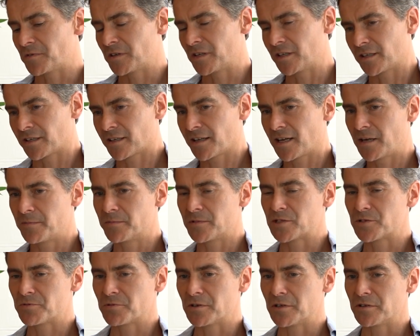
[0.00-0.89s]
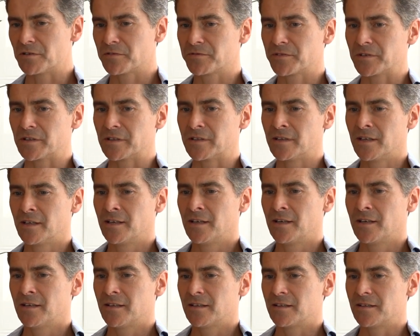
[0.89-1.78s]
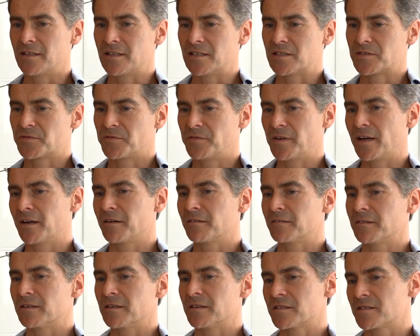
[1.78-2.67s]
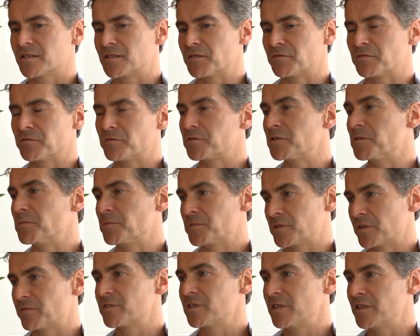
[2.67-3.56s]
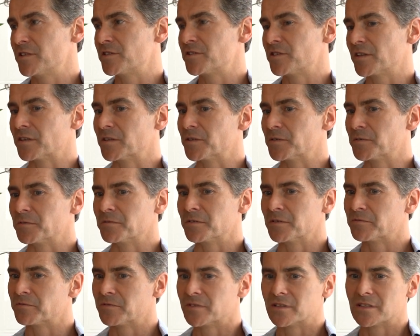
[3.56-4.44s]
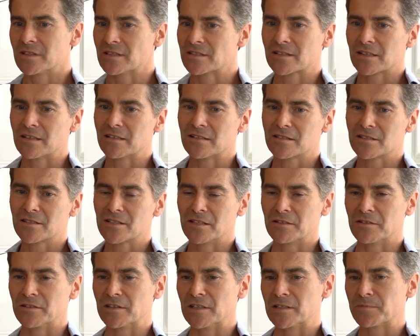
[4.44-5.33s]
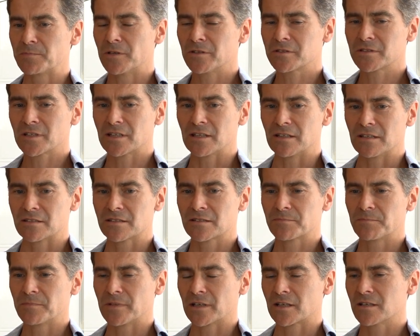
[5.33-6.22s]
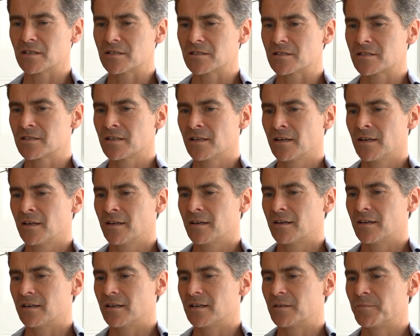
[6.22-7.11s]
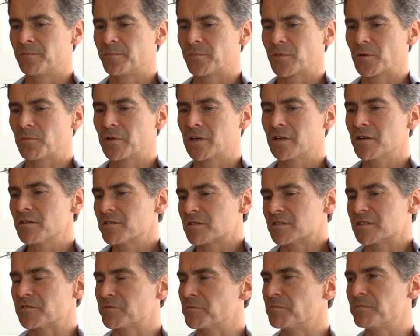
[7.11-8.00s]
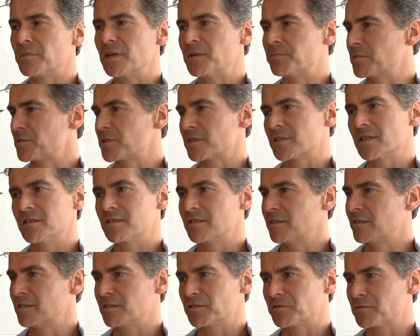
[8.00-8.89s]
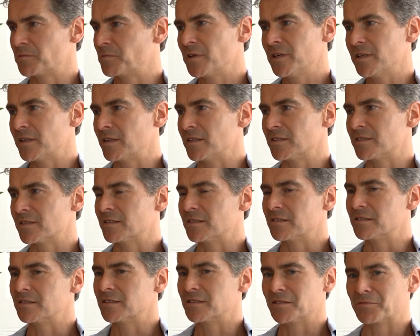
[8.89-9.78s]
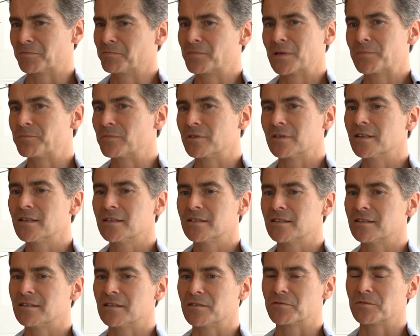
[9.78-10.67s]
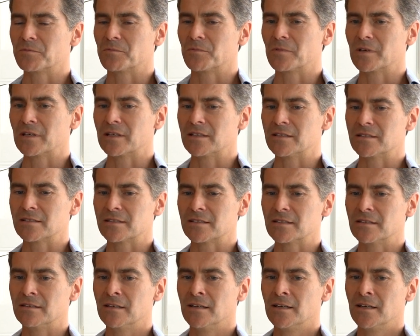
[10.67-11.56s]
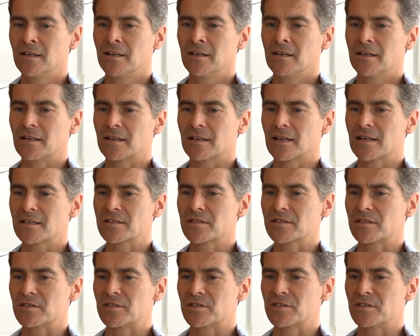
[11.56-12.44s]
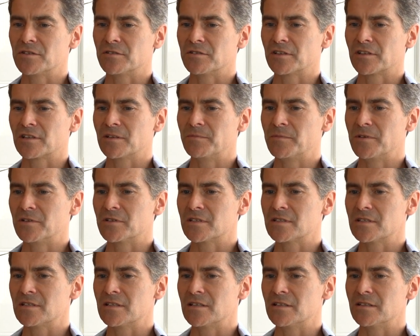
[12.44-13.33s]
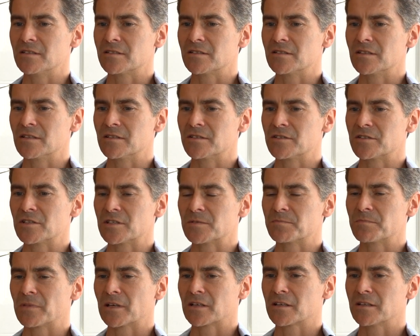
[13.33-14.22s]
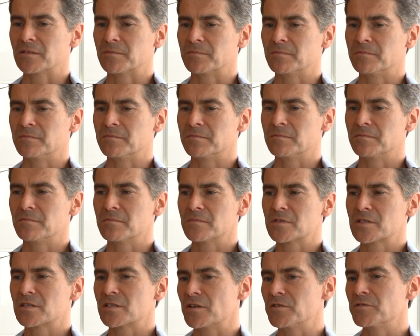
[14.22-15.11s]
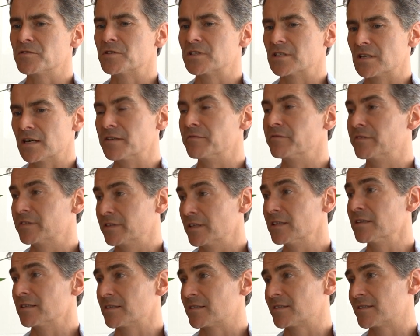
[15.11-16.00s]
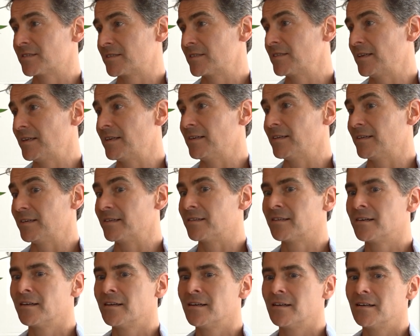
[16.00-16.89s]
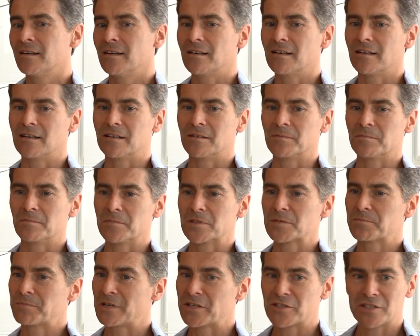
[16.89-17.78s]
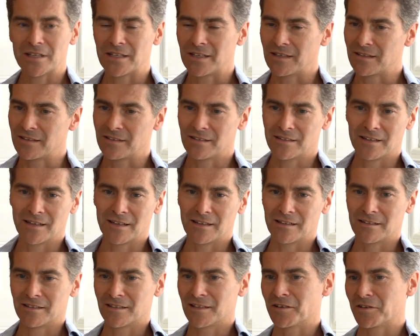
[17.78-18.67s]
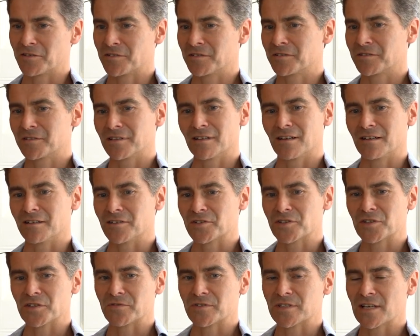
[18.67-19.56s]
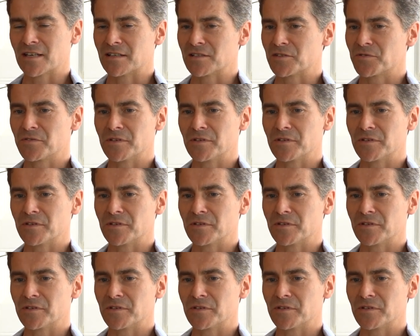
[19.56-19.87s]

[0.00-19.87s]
why at Cambridge we offer these various different forms of teaching that we've discussed, in this podcast, because we know that different people study in different ways and different people learn in different ways, and as the student community has just become so diverse here, especially in the last sort of 10 to